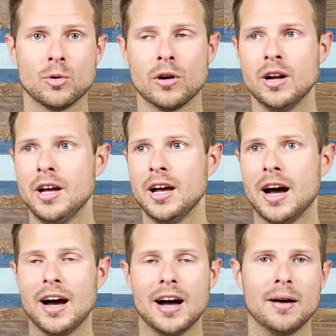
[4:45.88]
more
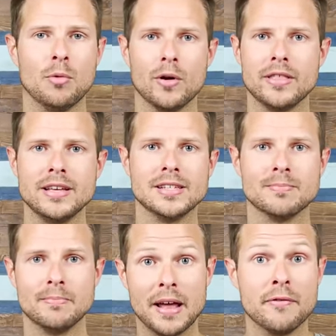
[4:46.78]
uh, more of these
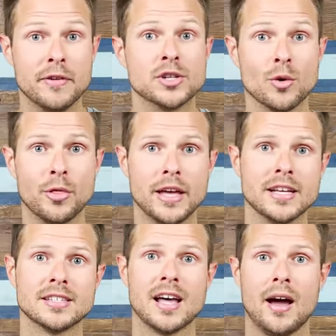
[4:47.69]
beneficial
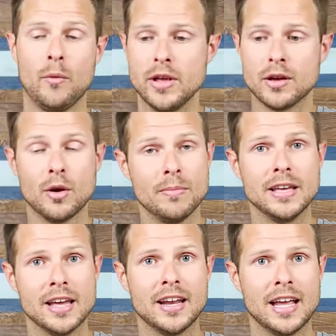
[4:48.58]
things that we could be
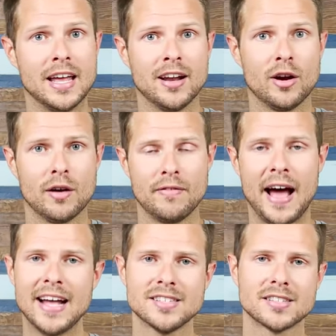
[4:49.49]
getting in in our
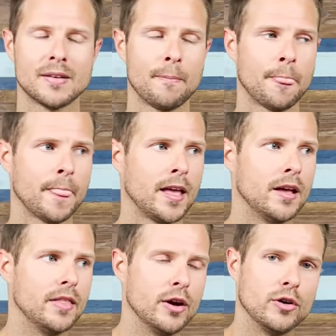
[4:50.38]
fats
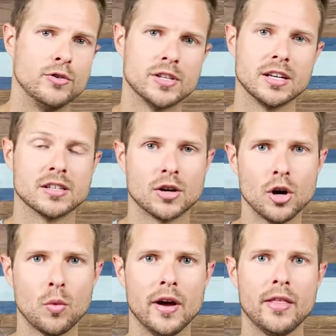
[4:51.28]
they're using it to
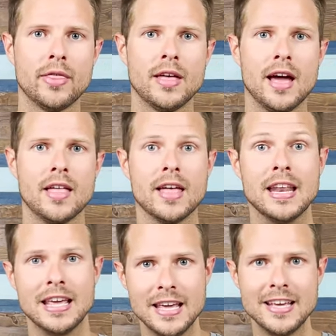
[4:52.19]
cook with, and then
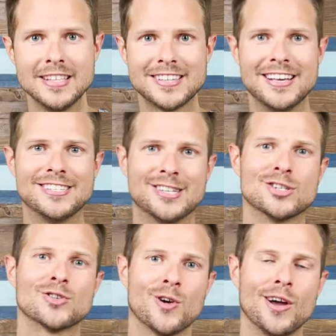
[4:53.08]
heat is
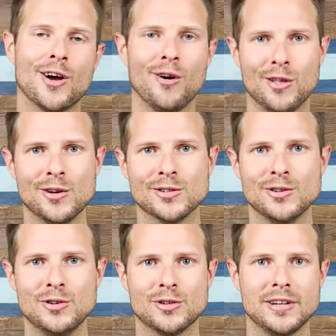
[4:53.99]
destroying all those
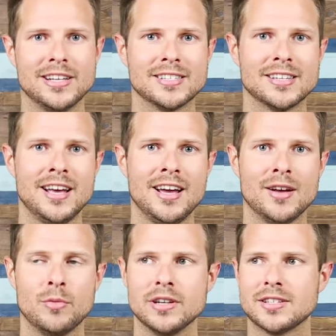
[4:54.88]
nutrients,
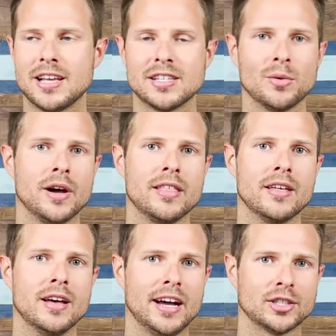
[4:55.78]
which takes away
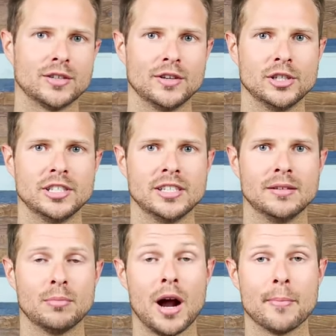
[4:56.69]
the extra virgin
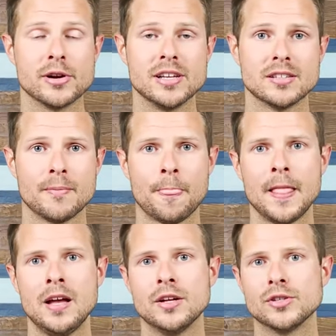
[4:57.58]
properties.
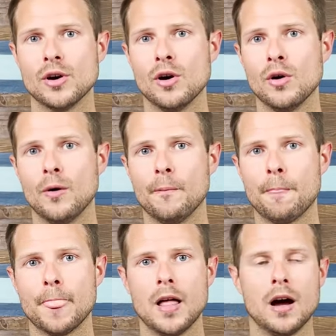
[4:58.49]
So
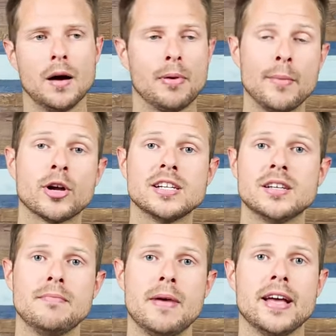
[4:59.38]
uh, Primal
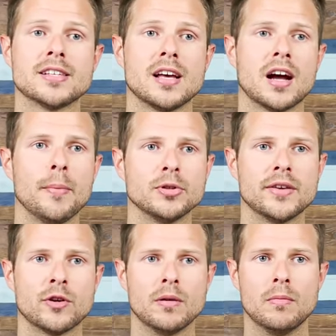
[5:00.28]
Kitchen makes a couple
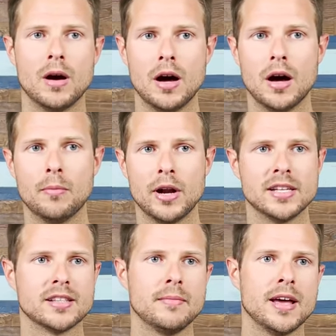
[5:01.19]
different uh,
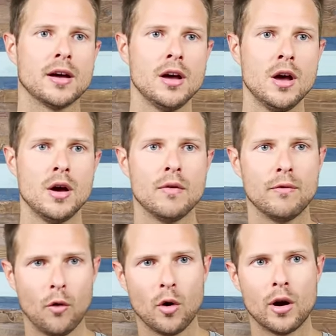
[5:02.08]
brands. They make
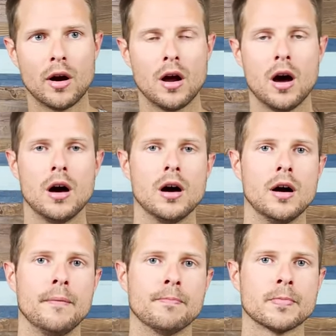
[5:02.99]
four, uh,